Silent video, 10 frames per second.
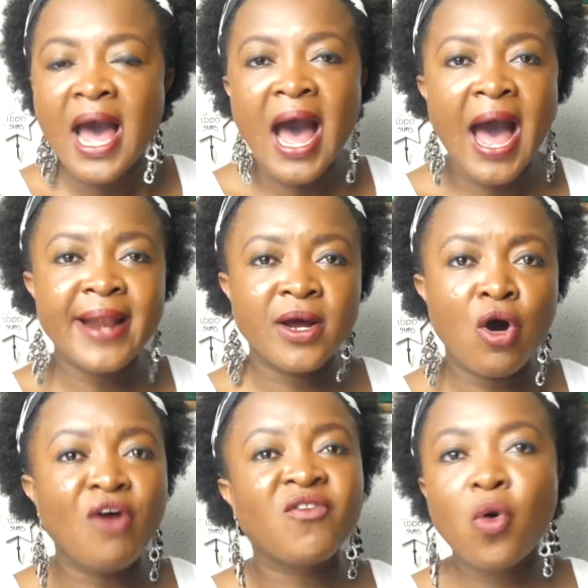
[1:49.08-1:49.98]
And
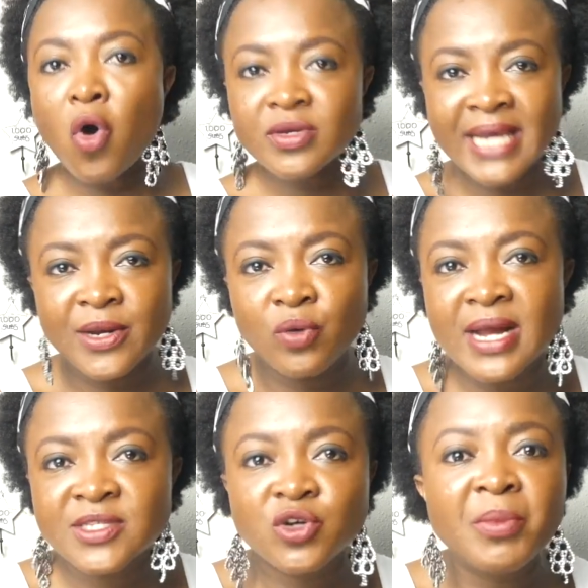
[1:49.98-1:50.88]
of course, I know
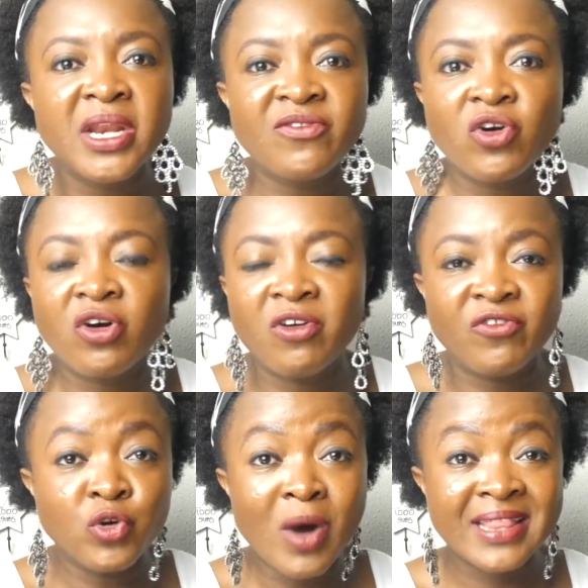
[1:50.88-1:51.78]
that so many of
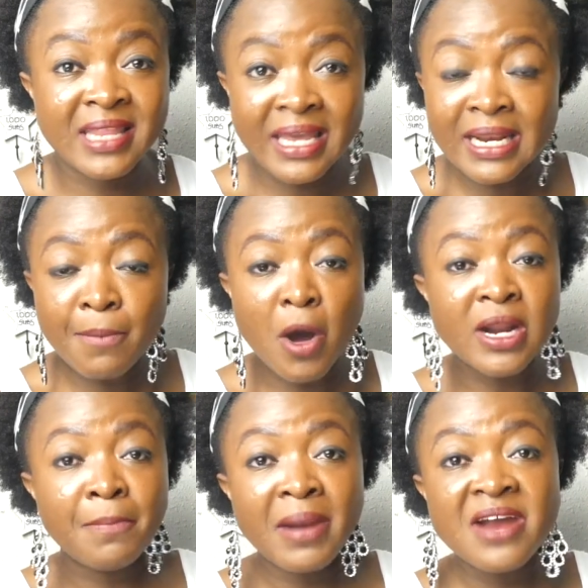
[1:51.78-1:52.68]
you are thinking about
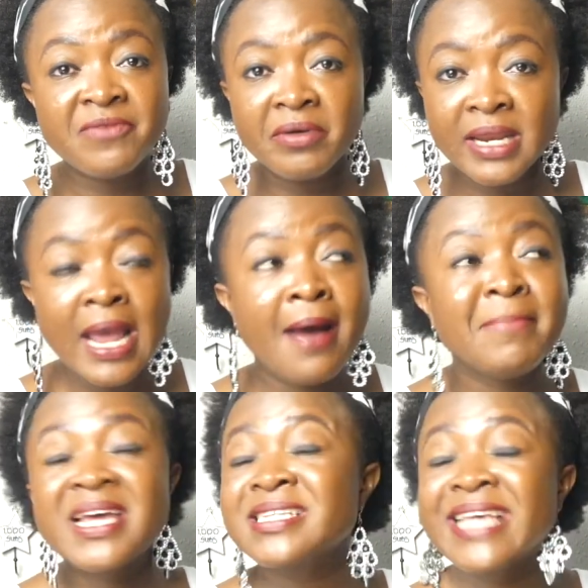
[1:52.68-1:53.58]
applying for it,
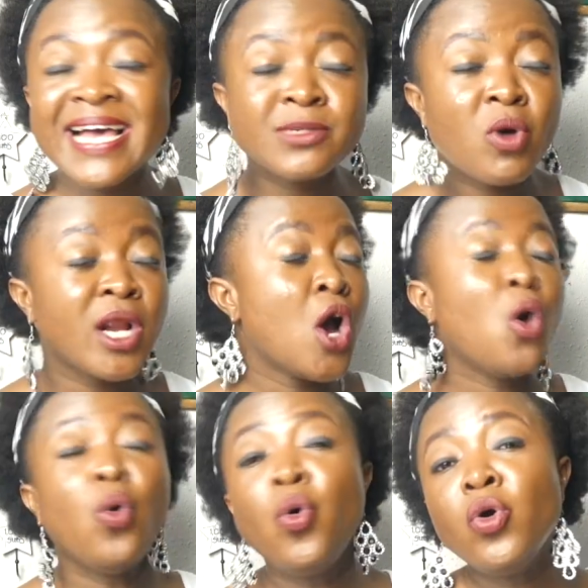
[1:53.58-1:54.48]
because guess what?
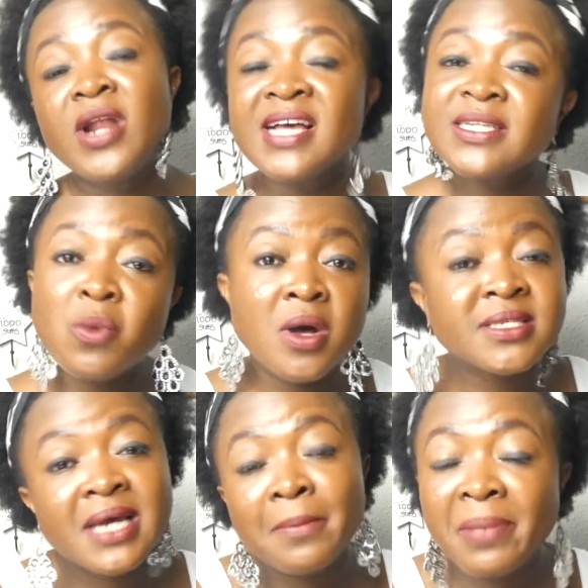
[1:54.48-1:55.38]
Who doesn't want
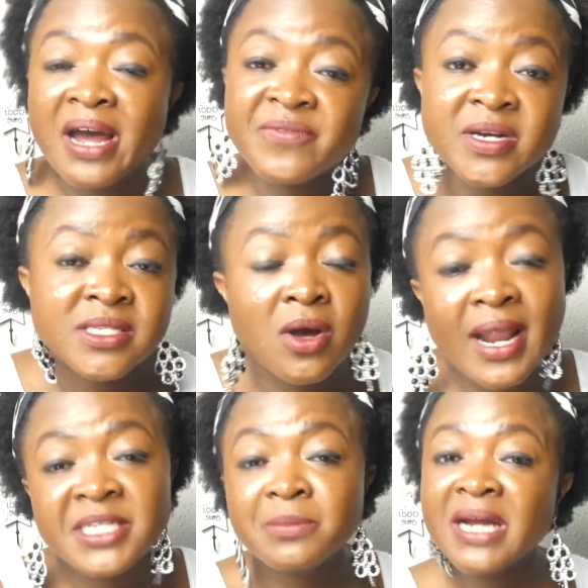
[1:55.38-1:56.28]
to apply for a
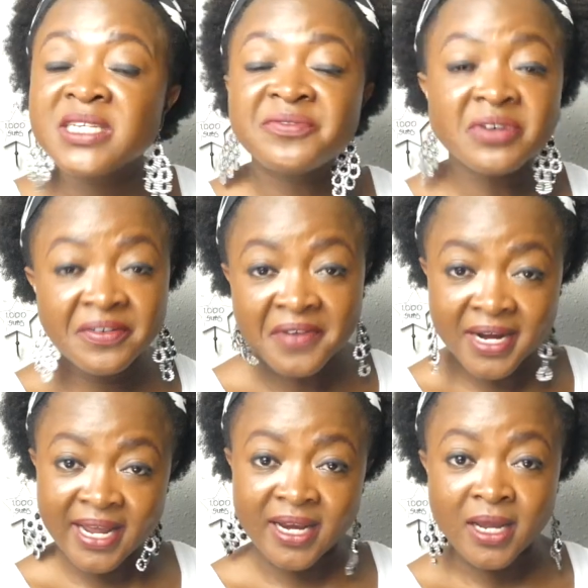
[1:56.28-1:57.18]
scholarship that is fully
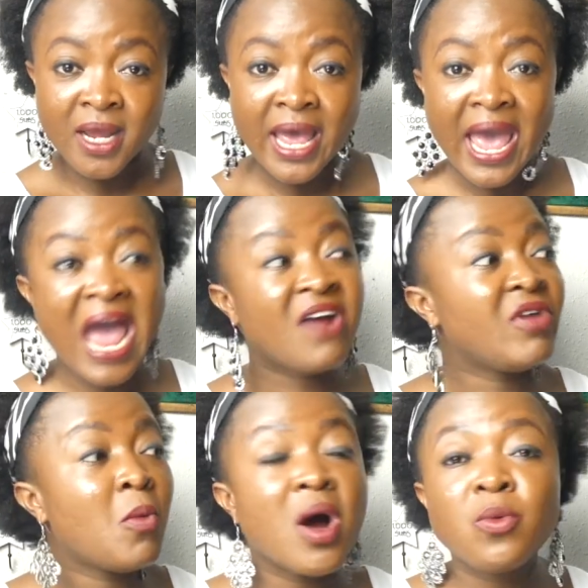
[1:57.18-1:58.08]
funded?
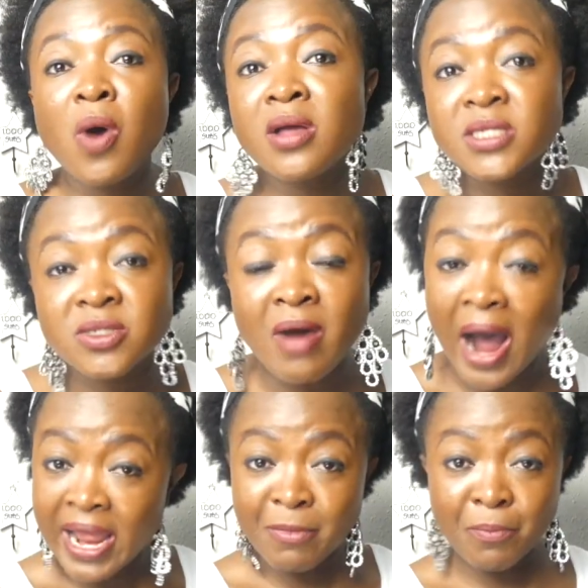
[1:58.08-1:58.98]
Everyone wants to.
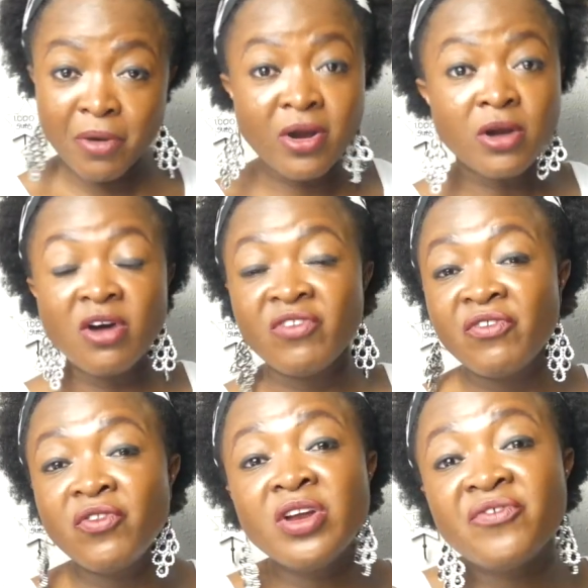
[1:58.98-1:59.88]
I am a product of a
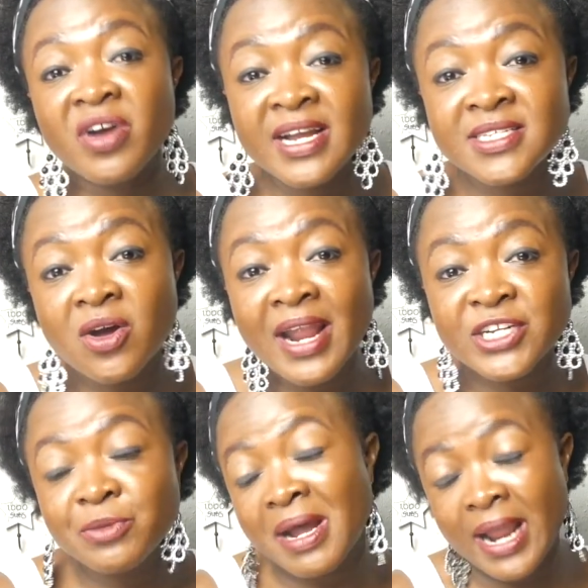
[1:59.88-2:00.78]
fully funded
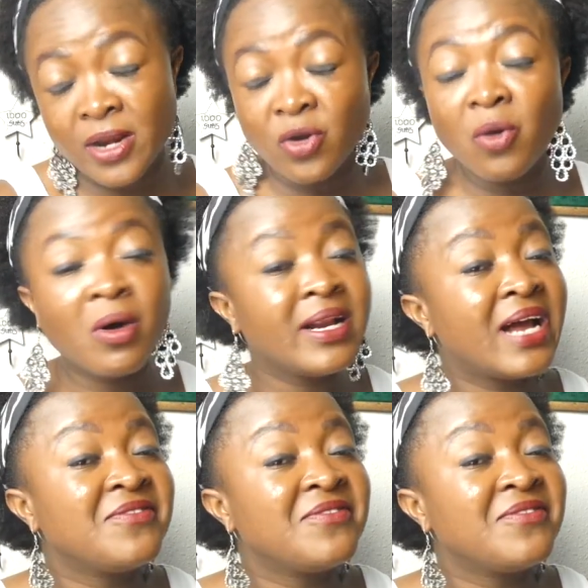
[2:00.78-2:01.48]
scholarship, and I know what that